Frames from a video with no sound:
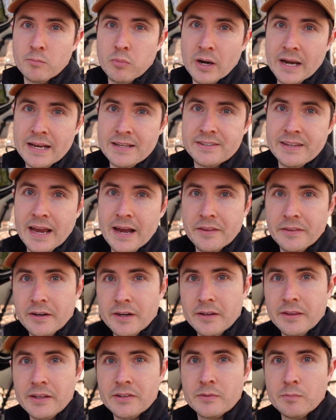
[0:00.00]
brands out
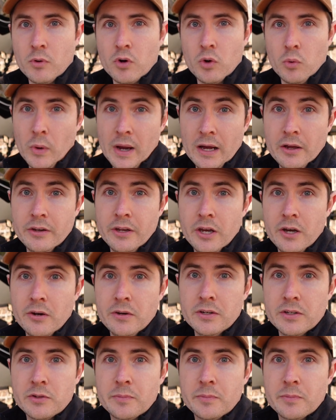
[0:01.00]
there that's more well known,